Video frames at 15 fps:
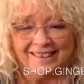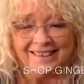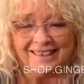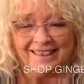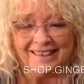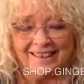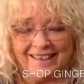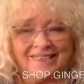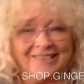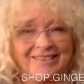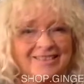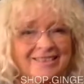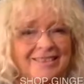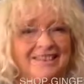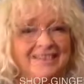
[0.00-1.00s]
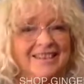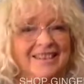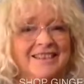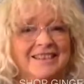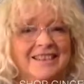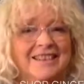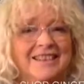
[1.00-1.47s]
yeah,
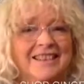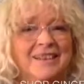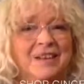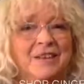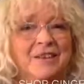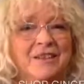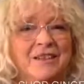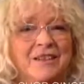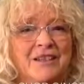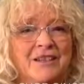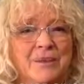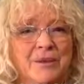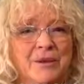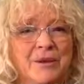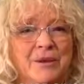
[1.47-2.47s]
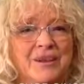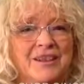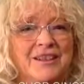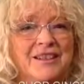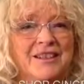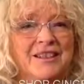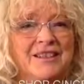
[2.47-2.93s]
goodness, life's
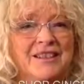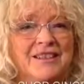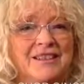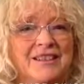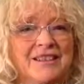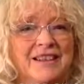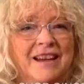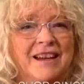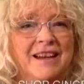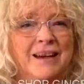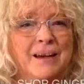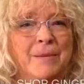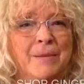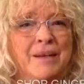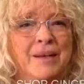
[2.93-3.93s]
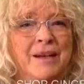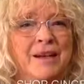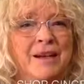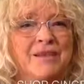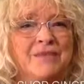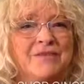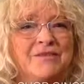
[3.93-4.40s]
experiences. Hi,
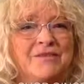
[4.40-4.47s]
Beta.